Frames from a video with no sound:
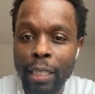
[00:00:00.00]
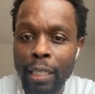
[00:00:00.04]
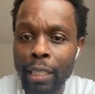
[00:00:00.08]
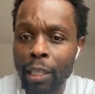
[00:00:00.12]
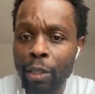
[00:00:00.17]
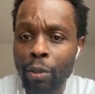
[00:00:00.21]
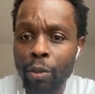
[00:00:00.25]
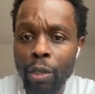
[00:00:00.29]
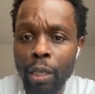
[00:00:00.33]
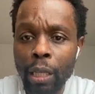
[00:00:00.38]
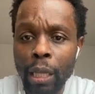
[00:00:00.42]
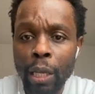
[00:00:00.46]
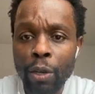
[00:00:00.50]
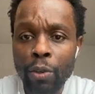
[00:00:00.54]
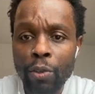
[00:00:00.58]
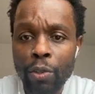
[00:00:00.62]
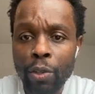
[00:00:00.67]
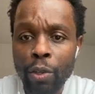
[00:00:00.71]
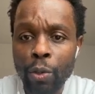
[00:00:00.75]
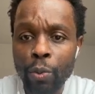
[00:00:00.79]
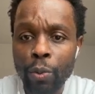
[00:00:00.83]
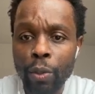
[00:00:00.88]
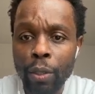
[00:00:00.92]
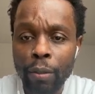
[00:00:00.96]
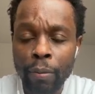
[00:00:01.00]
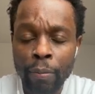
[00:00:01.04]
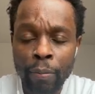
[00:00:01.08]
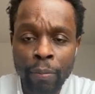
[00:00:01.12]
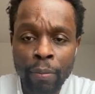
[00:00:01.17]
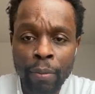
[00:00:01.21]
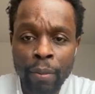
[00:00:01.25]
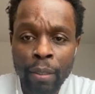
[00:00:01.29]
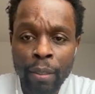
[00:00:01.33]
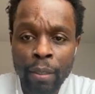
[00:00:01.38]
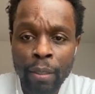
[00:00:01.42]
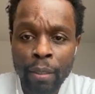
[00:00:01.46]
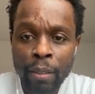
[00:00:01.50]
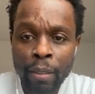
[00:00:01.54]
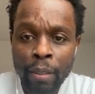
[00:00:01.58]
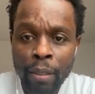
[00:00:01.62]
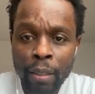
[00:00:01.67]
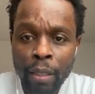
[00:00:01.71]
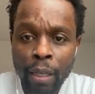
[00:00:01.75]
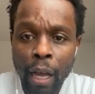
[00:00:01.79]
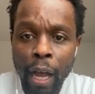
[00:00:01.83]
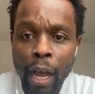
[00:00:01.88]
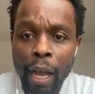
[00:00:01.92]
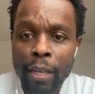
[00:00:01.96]
A little closer will
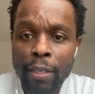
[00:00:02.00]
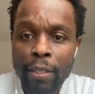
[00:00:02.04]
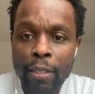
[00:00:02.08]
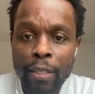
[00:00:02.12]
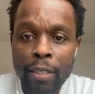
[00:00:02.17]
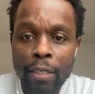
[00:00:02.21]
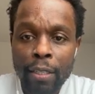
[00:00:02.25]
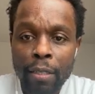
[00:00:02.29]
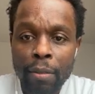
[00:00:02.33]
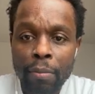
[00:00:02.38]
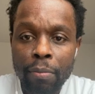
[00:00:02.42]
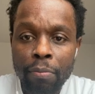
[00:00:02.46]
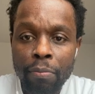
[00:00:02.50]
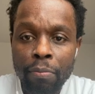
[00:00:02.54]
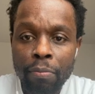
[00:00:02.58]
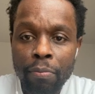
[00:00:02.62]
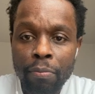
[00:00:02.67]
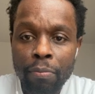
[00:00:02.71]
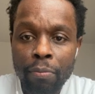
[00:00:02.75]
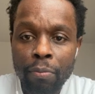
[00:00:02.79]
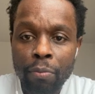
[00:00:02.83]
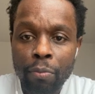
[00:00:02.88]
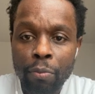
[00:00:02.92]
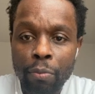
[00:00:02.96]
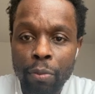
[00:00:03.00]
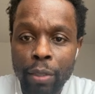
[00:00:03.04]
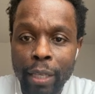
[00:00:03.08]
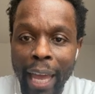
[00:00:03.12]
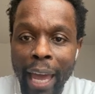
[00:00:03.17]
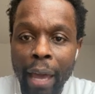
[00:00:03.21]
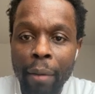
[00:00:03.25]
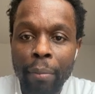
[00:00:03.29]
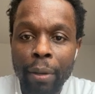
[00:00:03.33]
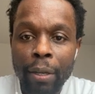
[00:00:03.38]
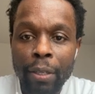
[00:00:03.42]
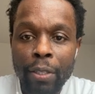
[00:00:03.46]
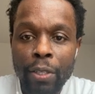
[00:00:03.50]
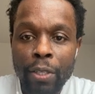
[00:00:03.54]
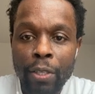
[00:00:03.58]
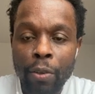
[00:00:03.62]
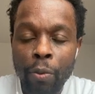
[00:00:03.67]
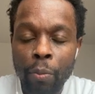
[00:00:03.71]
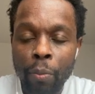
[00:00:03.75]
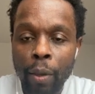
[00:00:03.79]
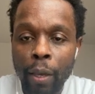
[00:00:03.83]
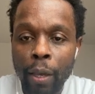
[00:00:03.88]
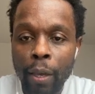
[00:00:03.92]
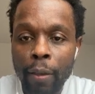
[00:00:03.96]
causing some damage
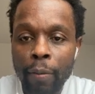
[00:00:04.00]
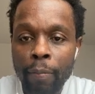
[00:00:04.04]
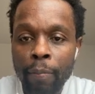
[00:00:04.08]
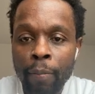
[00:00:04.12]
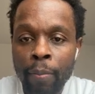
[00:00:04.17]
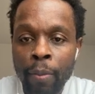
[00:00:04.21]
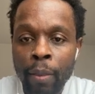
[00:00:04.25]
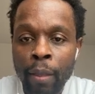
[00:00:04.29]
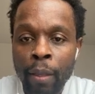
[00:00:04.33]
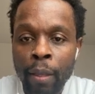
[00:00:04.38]
to me.